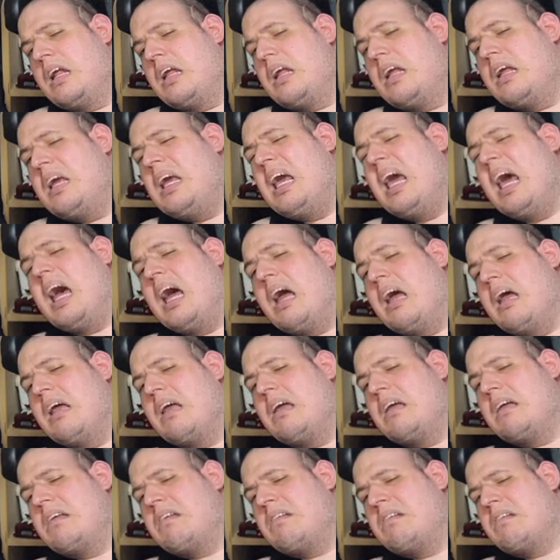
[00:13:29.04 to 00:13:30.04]
yeah,
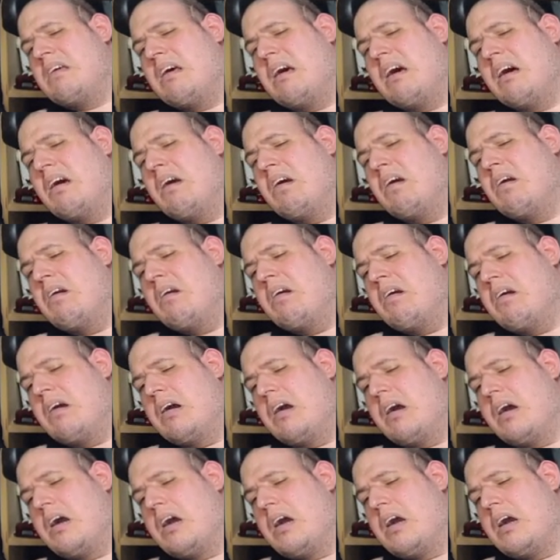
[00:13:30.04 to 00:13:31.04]
so
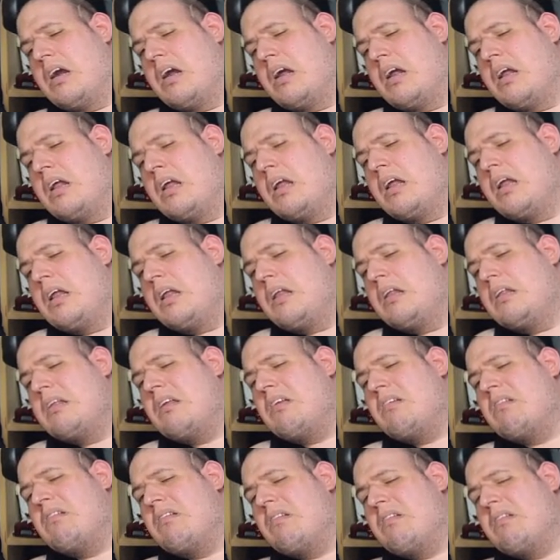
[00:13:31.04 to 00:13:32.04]

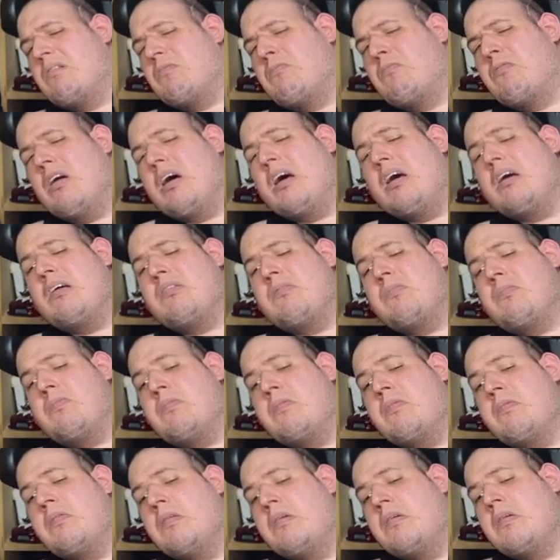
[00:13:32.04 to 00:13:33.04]
this is the first
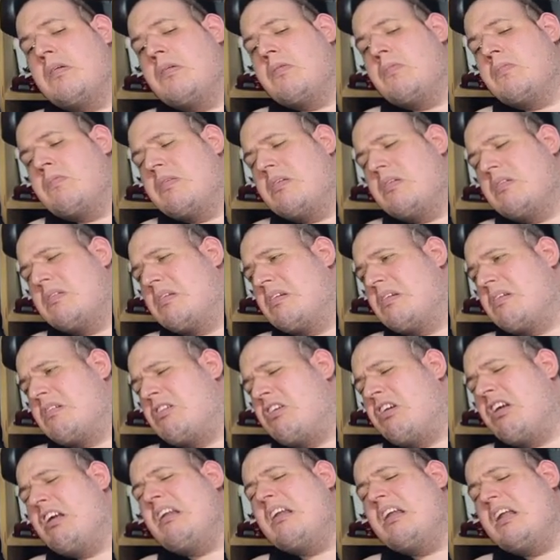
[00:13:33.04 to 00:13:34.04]

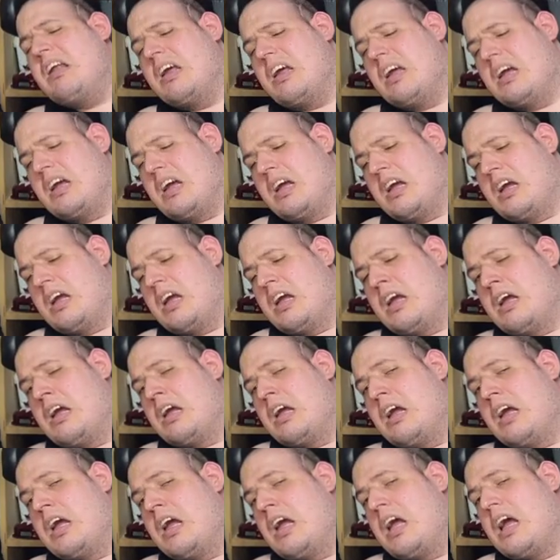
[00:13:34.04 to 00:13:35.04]
position,
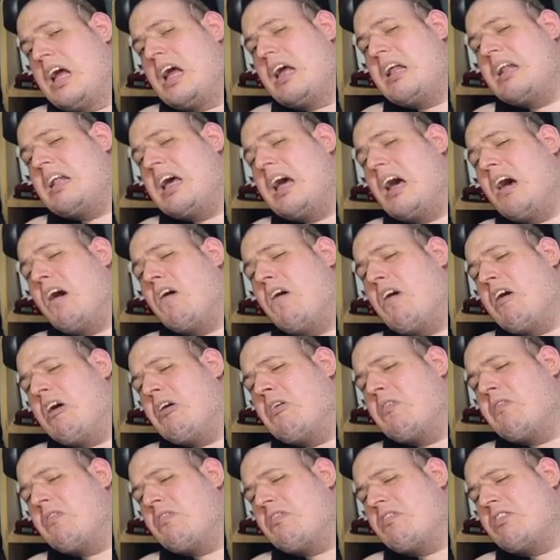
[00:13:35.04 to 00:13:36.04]
and now I
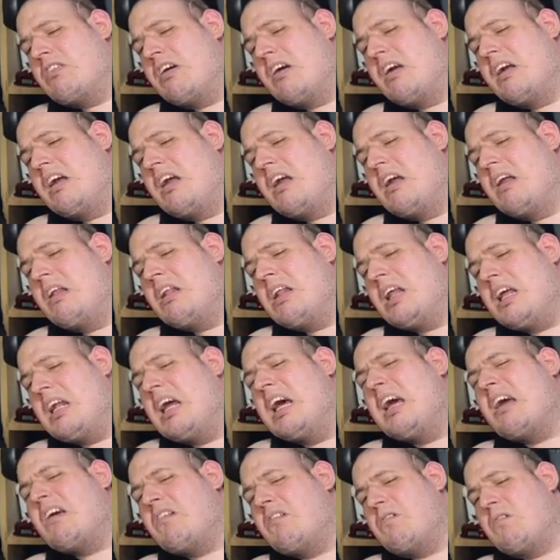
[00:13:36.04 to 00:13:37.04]
will show you the next